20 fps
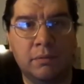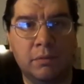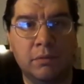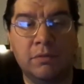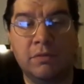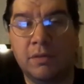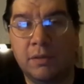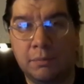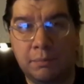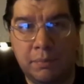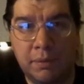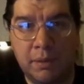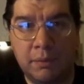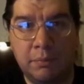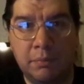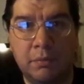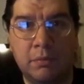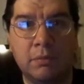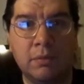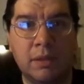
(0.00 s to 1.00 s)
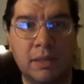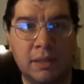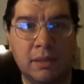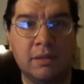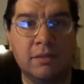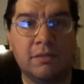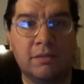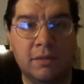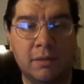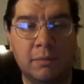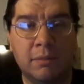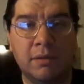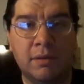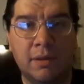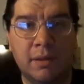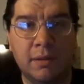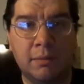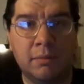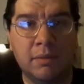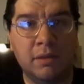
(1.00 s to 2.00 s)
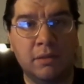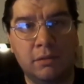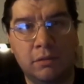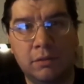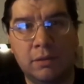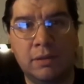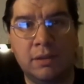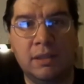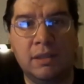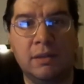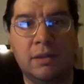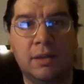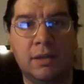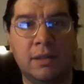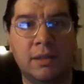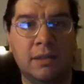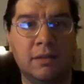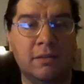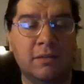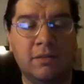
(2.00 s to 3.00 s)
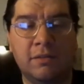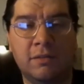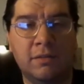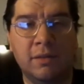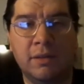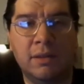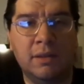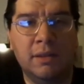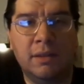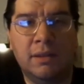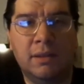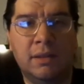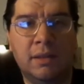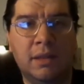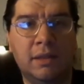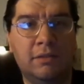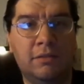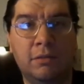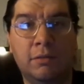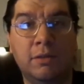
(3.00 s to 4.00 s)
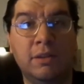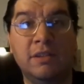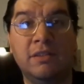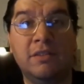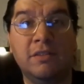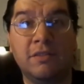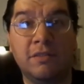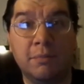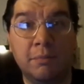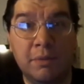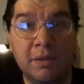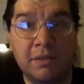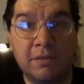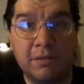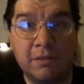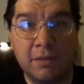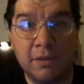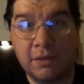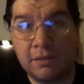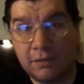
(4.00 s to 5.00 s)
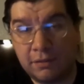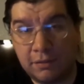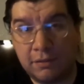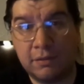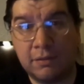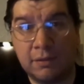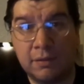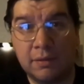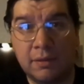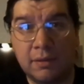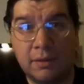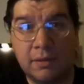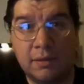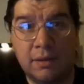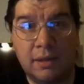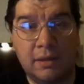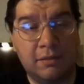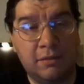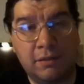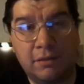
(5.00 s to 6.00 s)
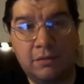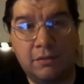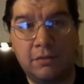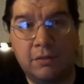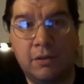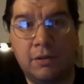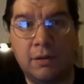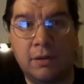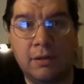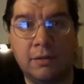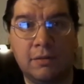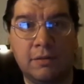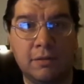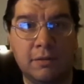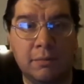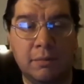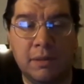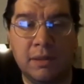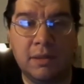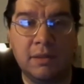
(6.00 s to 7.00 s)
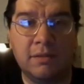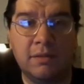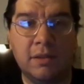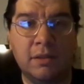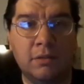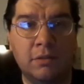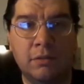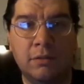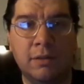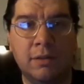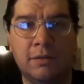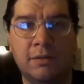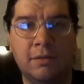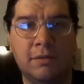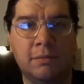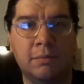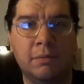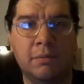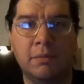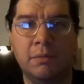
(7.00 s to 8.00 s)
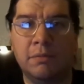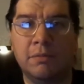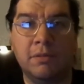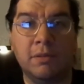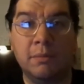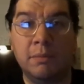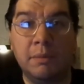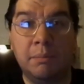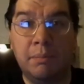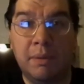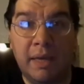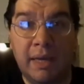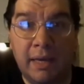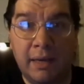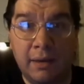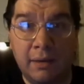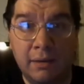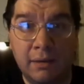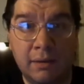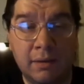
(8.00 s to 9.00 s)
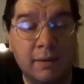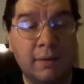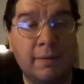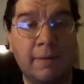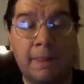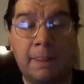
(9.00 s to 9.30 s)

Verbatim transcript: for some people, yeah, because some of them, including the audience, had totally dismissed it as they saw it because they knew that this movie was going to be bad.